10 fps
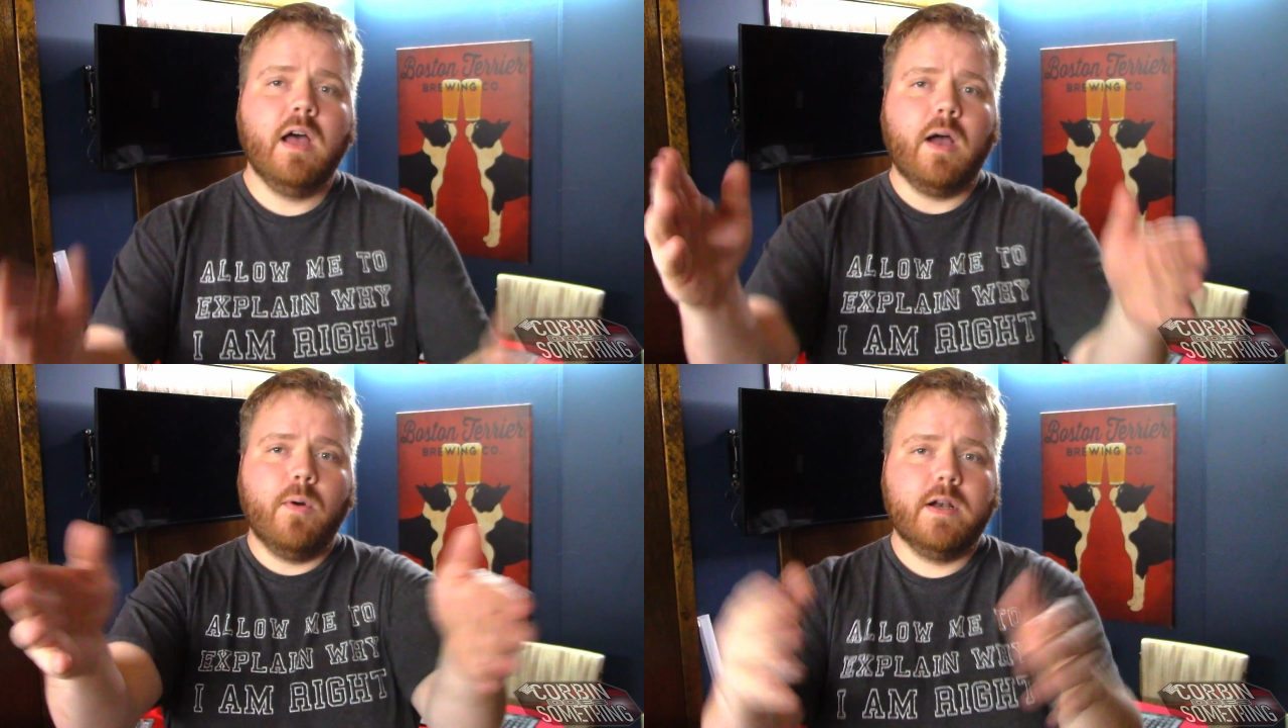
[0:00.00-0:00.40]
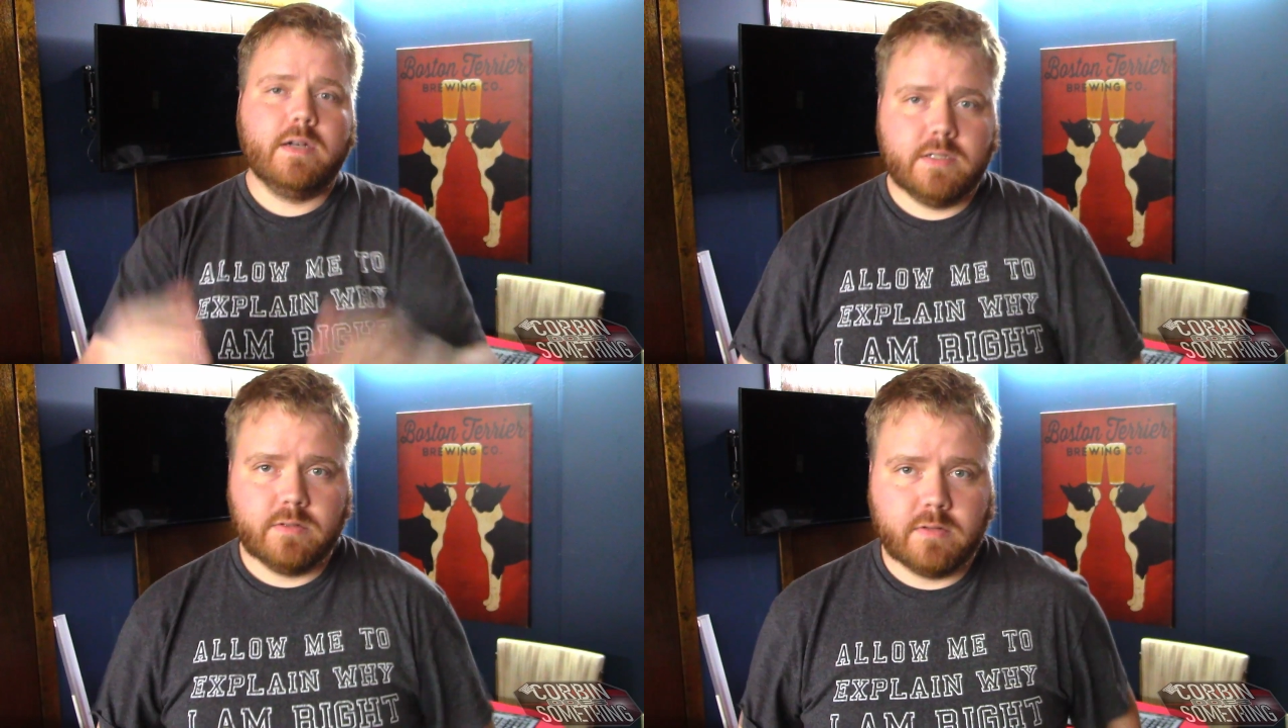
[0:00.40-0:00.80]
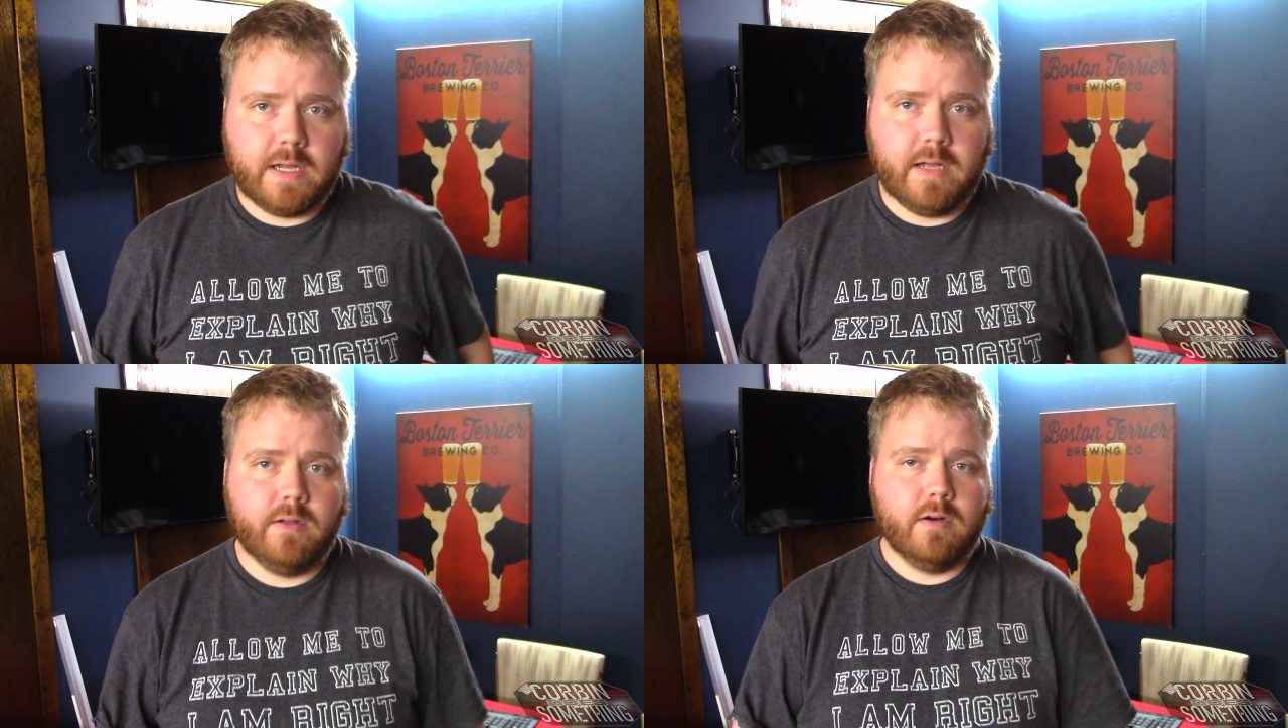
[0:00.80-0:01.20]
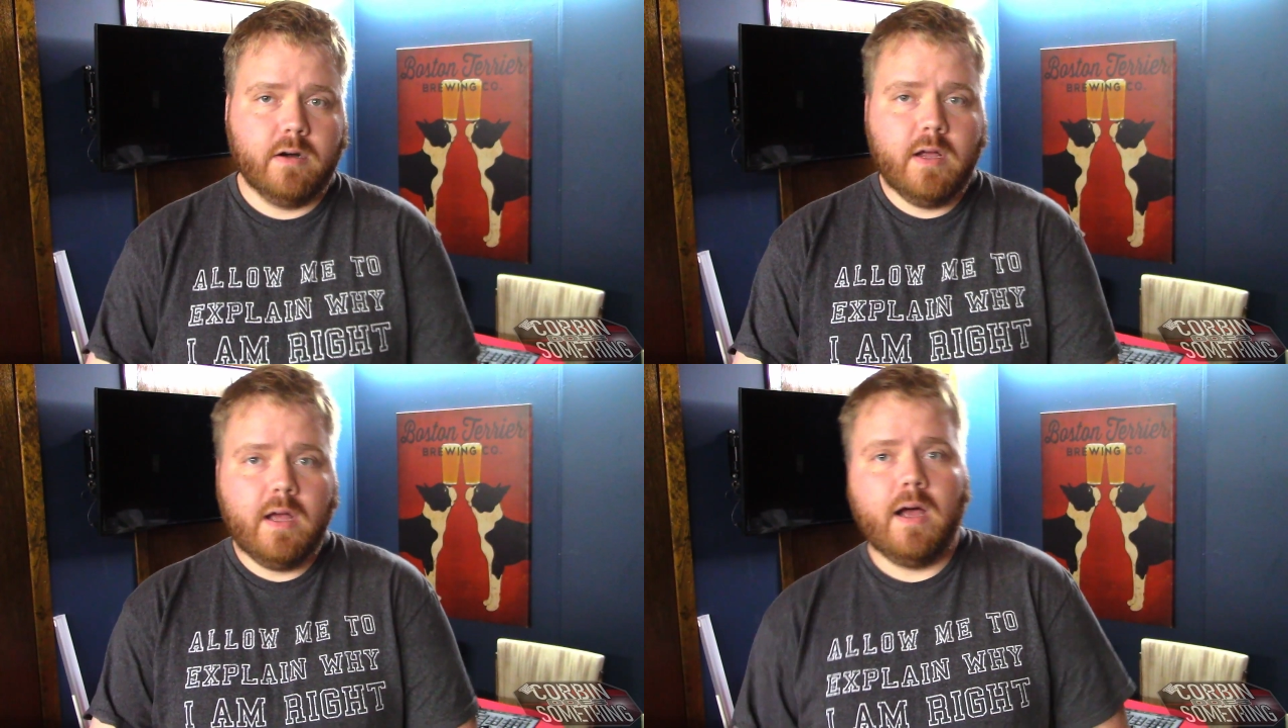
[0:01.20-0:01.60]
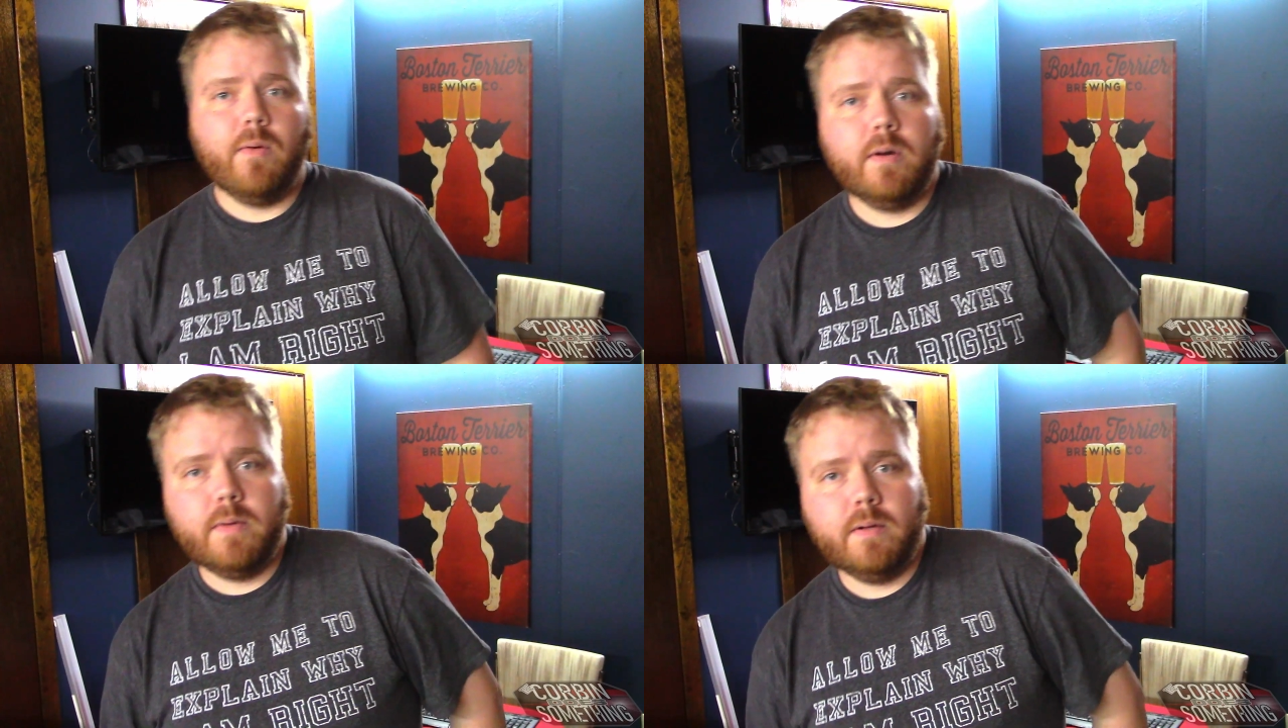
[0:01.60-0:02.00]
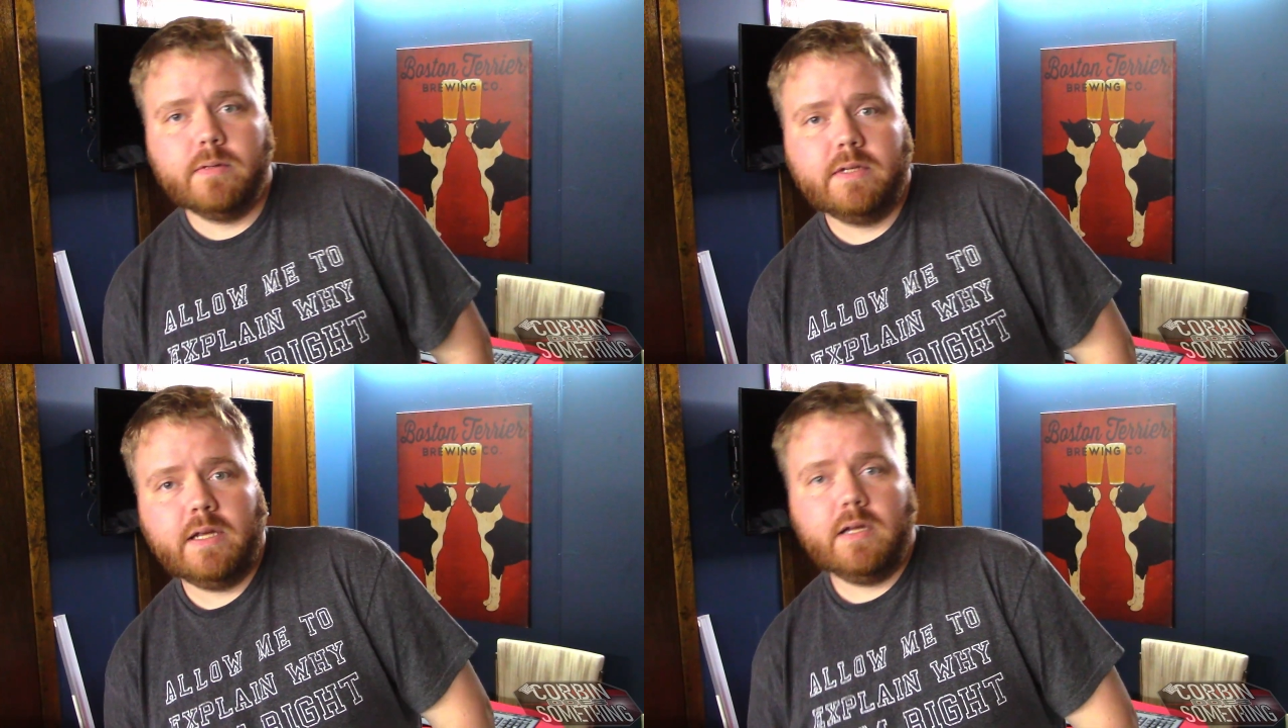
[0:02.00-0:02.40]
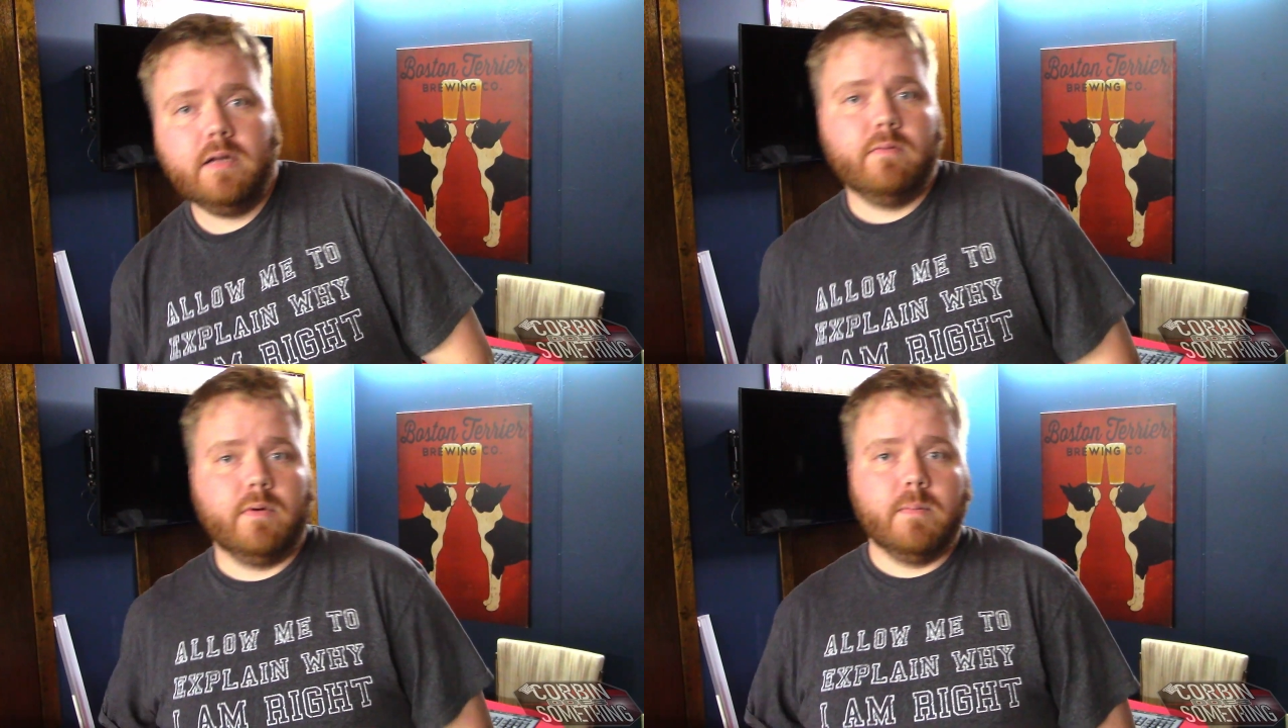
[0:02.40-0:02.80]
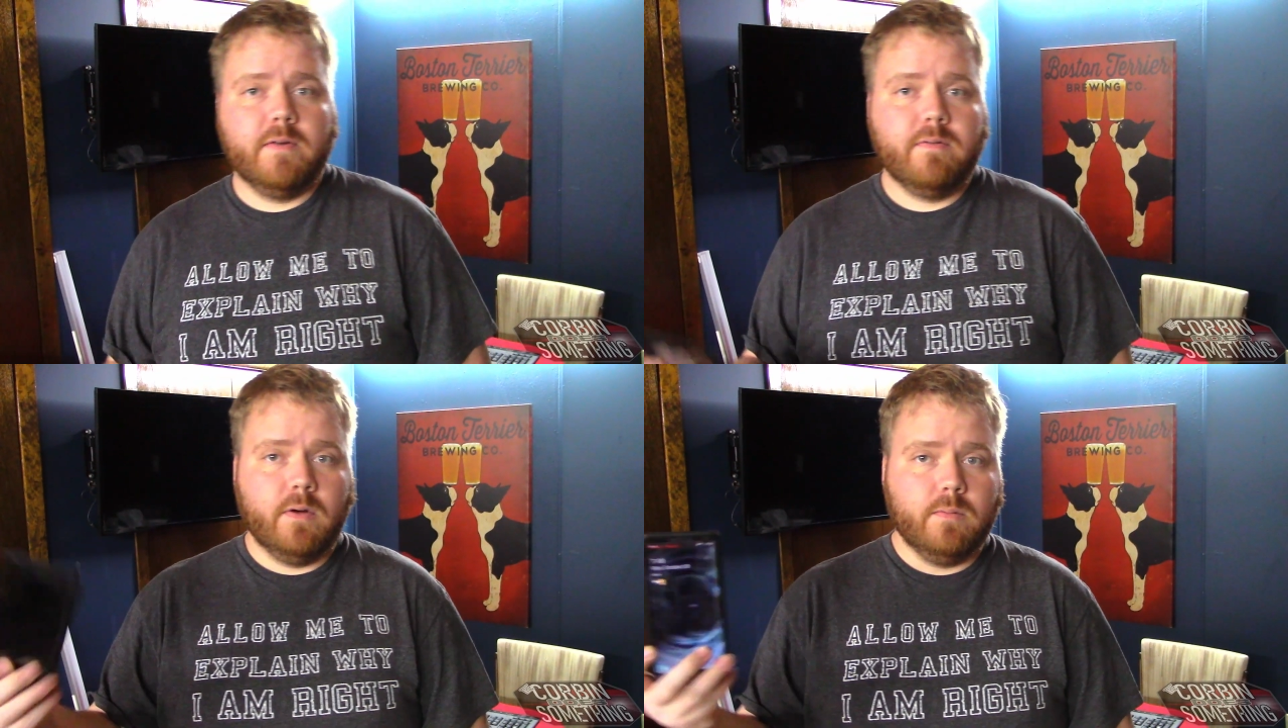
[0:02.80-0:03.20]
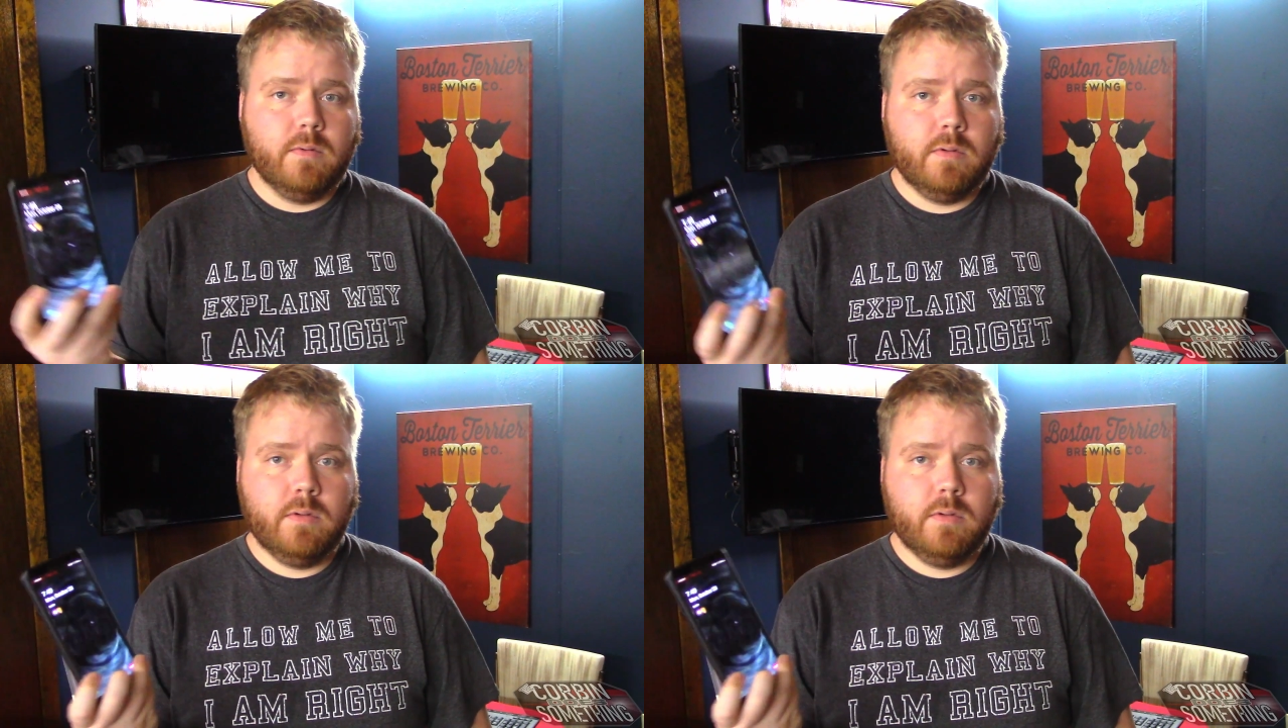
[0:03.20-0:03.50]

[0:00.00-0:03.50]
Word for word: I want a digital calendar. I want to be able to take it from my phone,